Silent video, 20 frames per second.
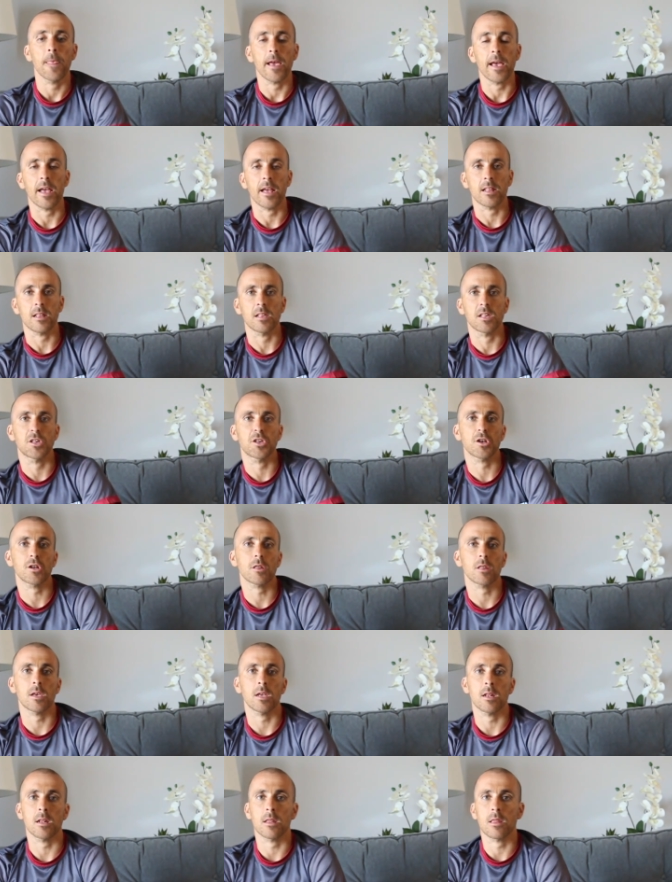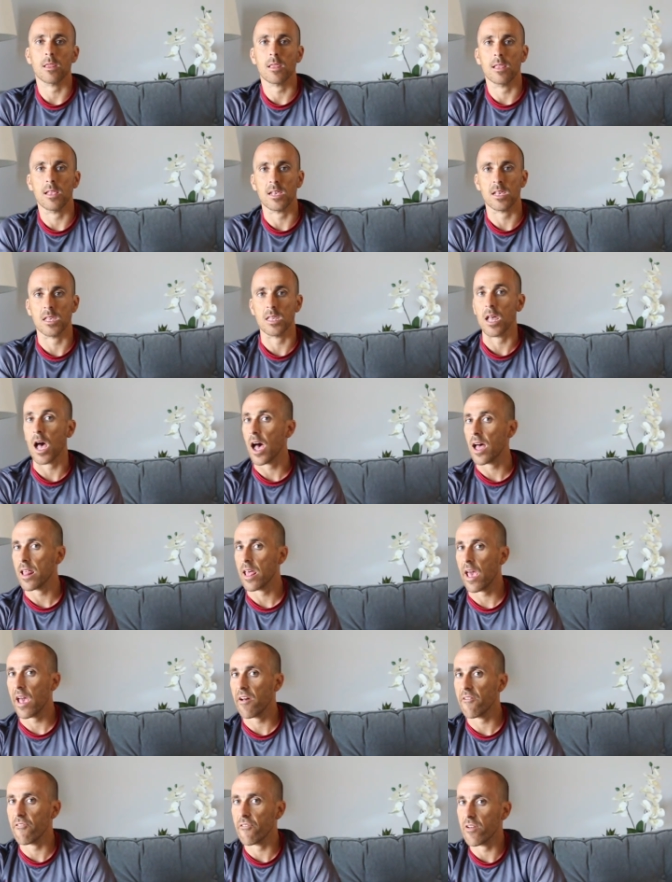And Cyrillene does not
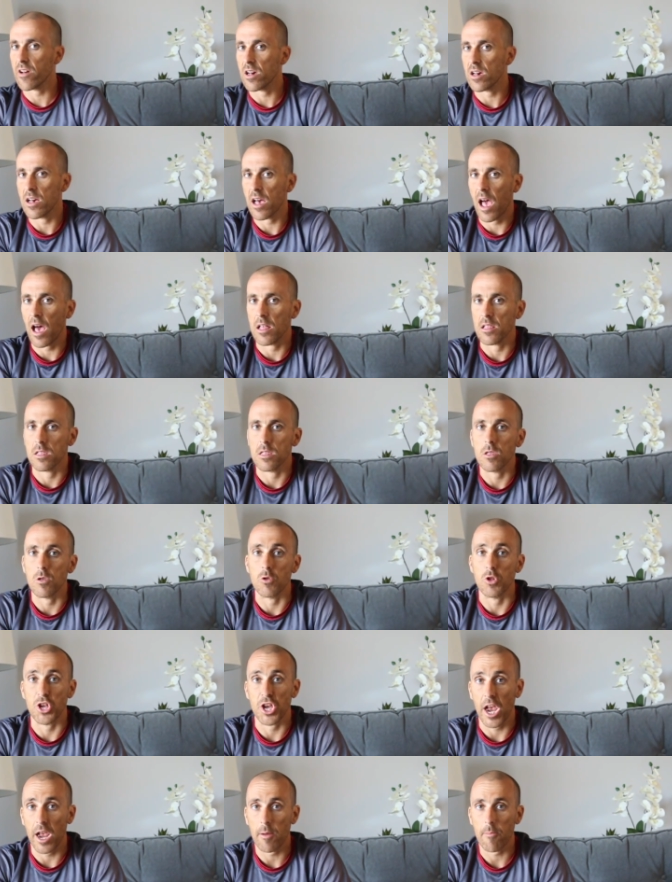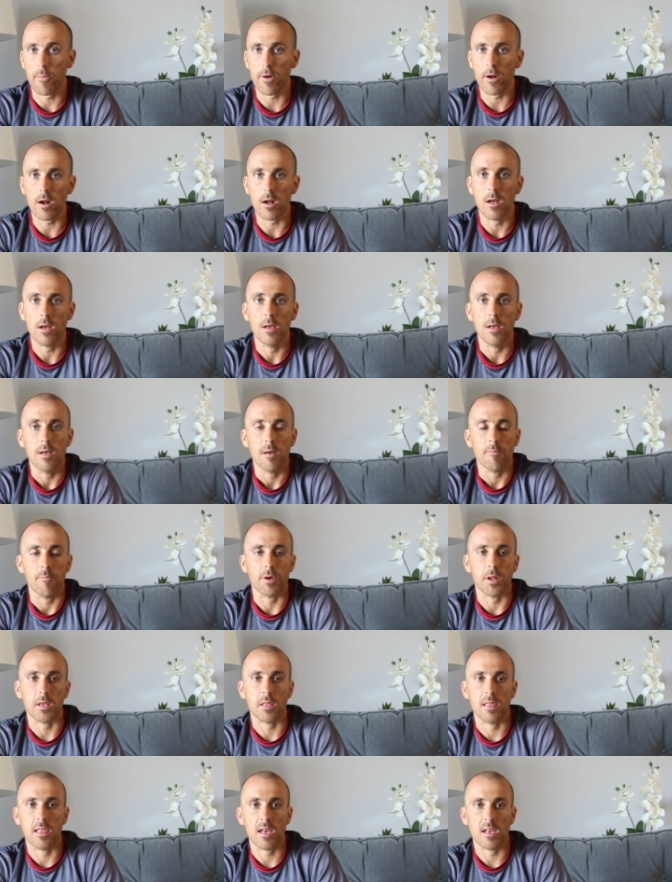have an altitude chamber,
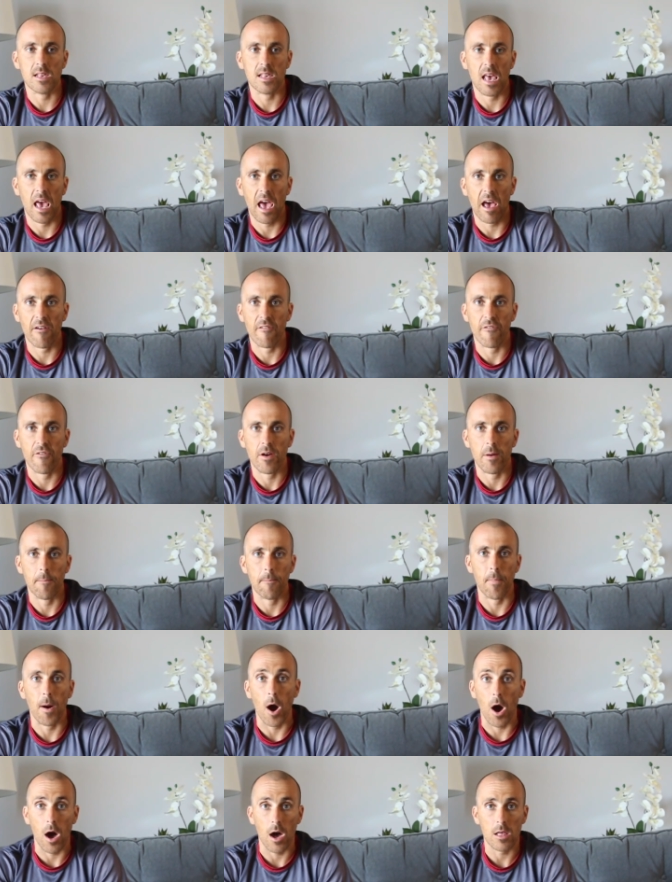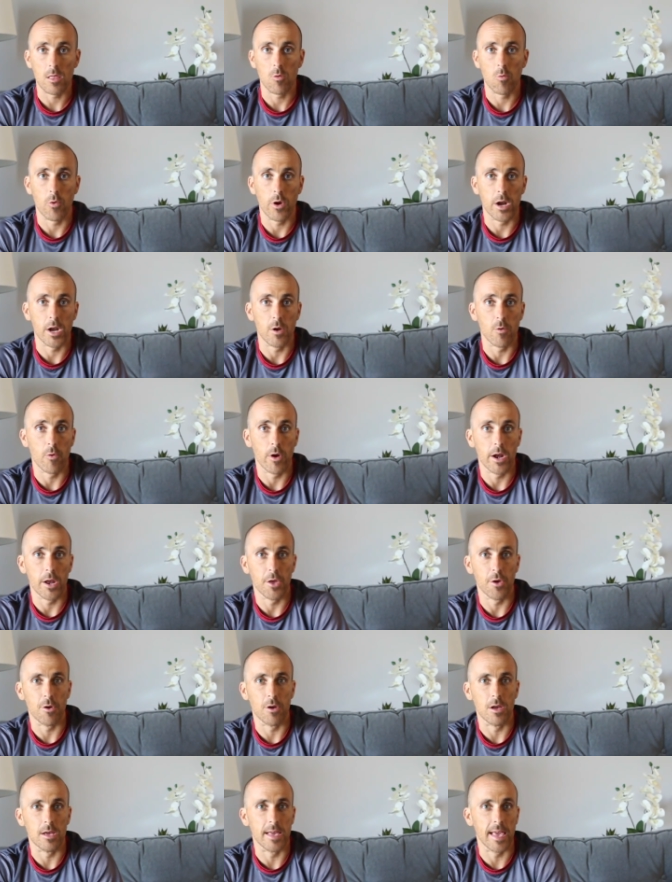but it does have a pod where
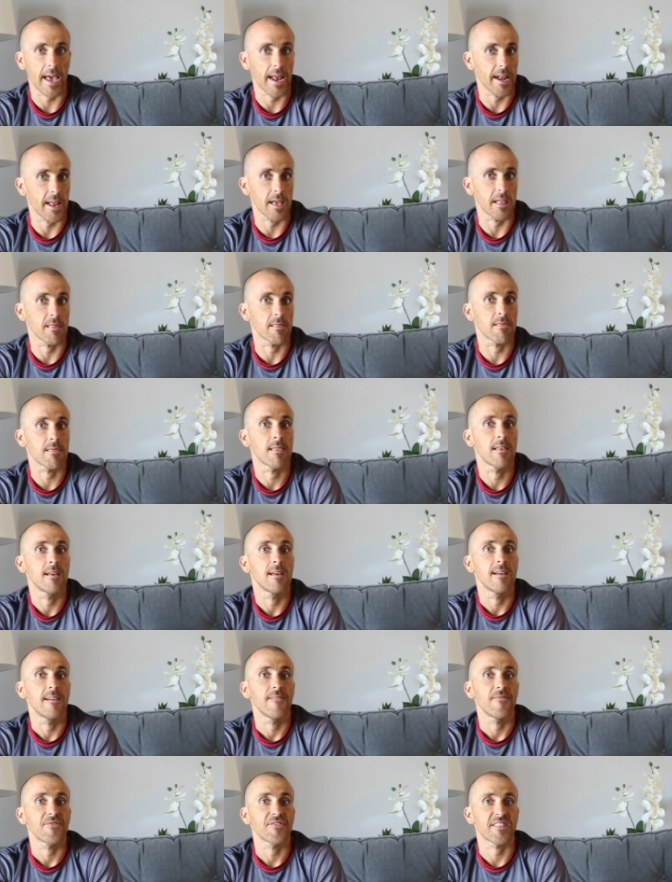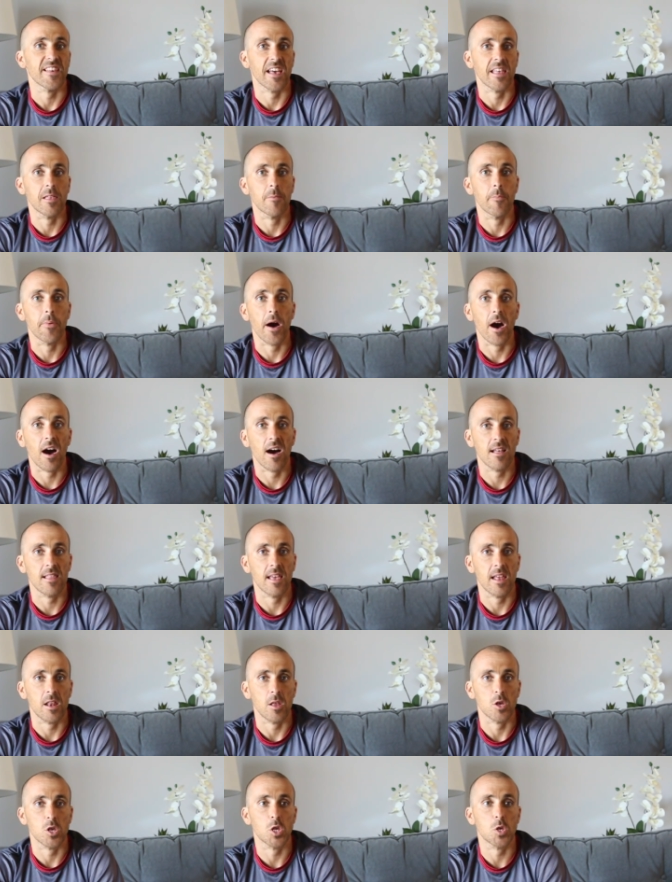you get inside the pod
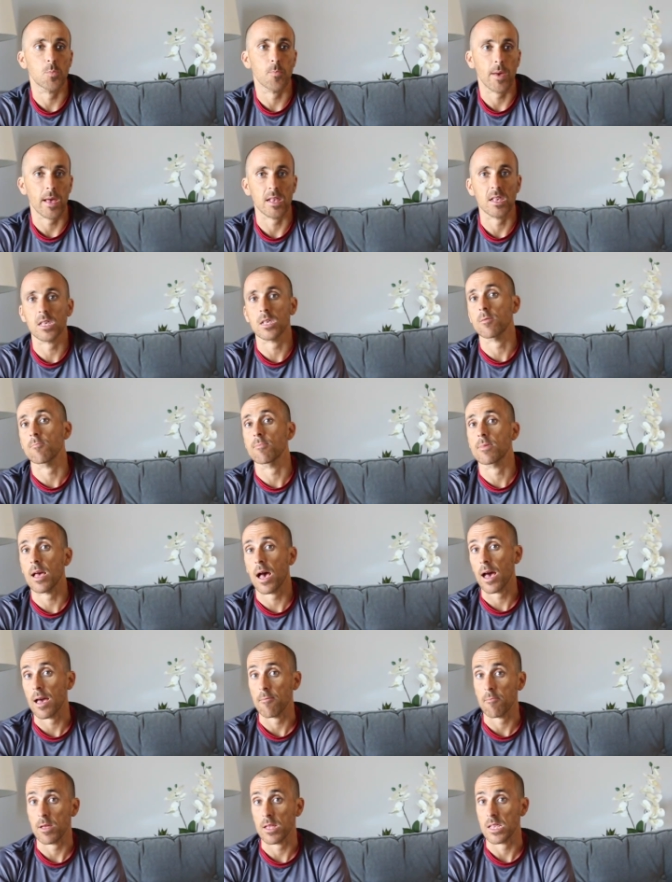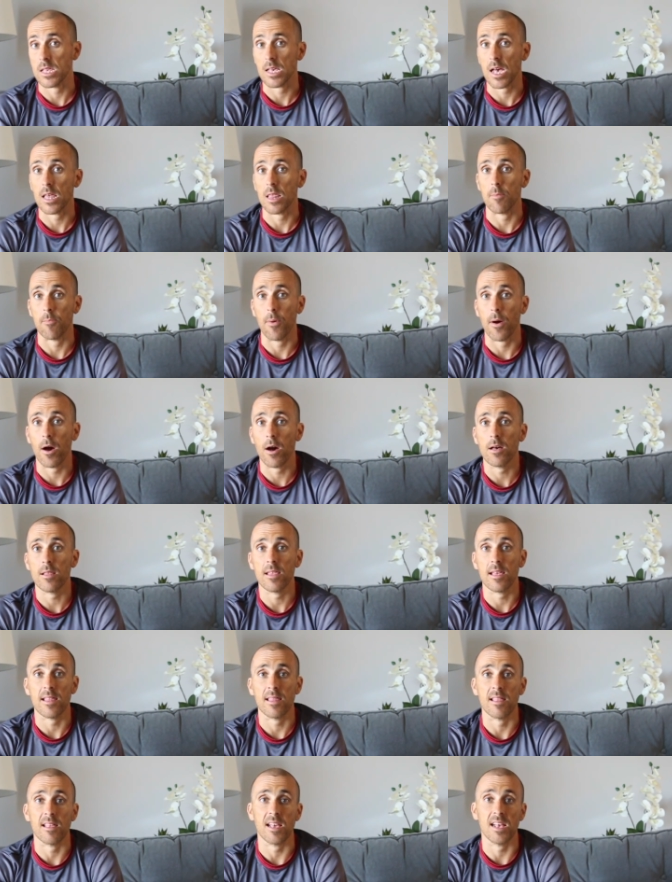and you spend some time inside the pod,
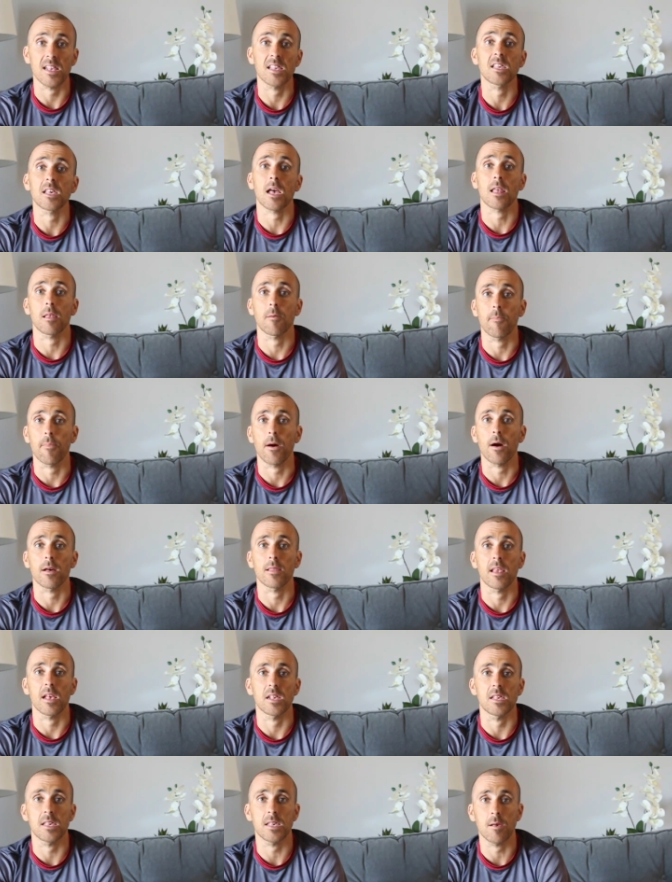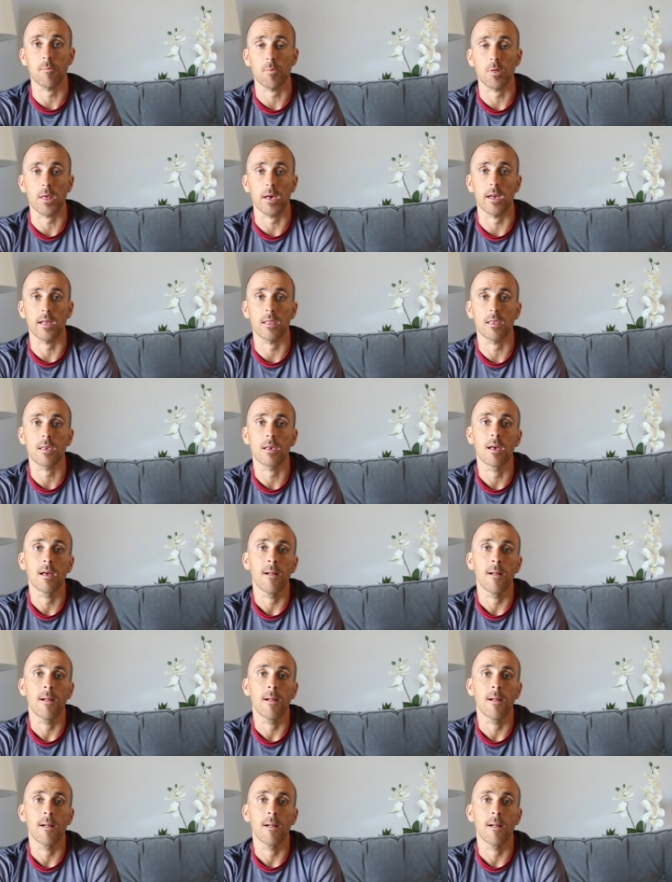and inside the pod they simulate